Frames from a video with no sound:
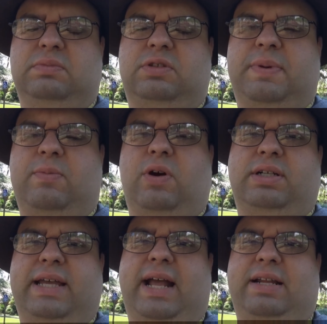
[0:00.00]
to be more
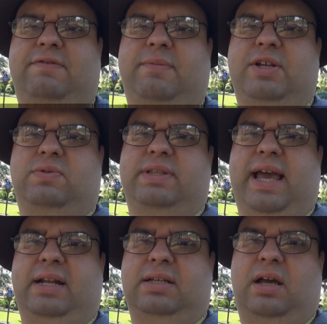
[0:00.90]
exact information with
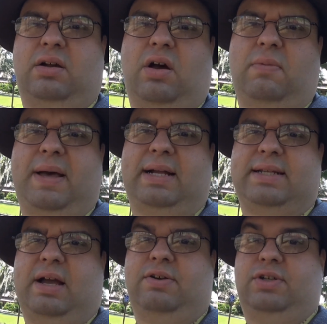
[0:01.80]
that, uh, call Bok
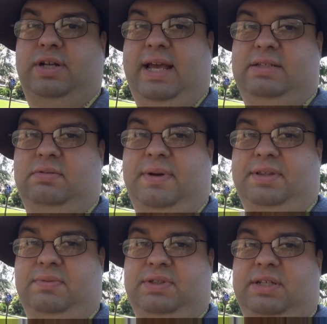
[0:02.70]
Towers. You can ask them about
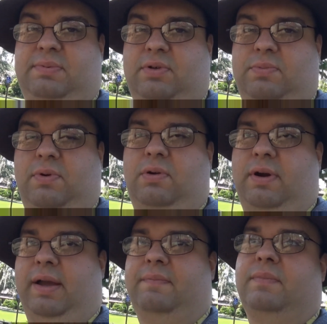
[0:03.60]
the reciprocal
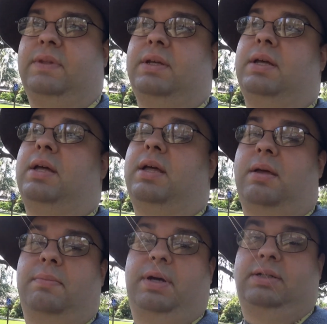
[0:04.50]
program.
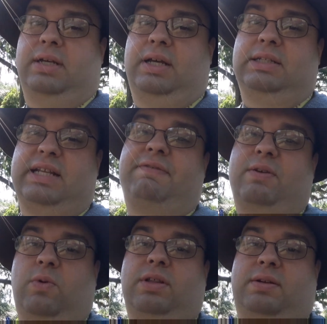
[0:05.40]
But uh, it's
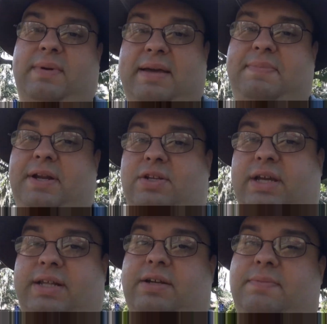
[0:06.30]
definitely worth, in my opinion, to
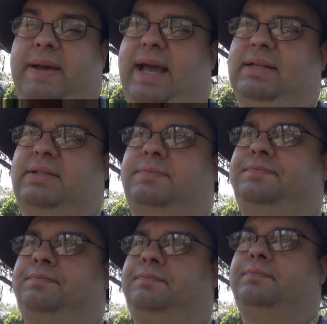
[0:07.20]
get a year pass.
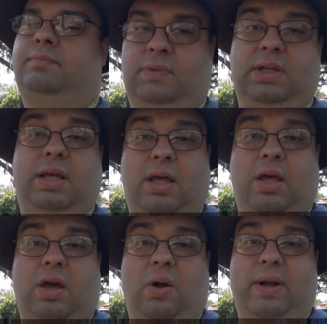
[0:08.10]

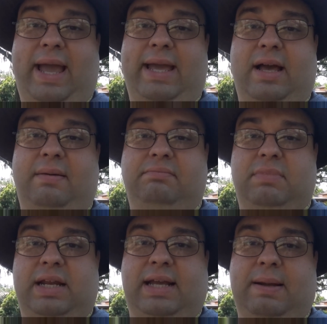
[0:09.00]
Okay, um,
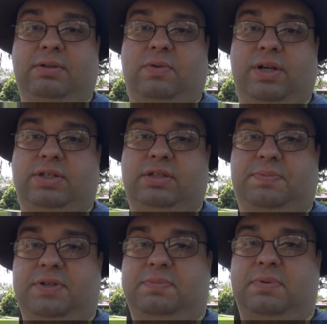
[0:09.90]
any comments, questions,
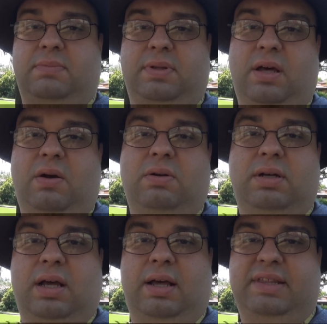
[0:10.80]
please put them below.
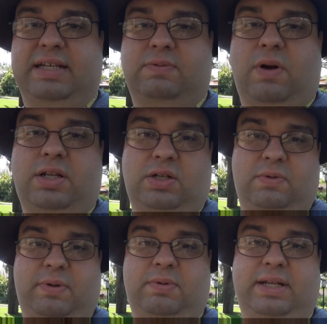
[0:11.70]
Uh, thanks for watching.
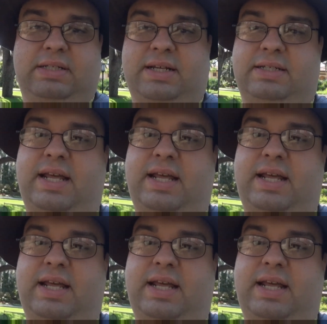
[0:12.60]
Hope everyone has a nice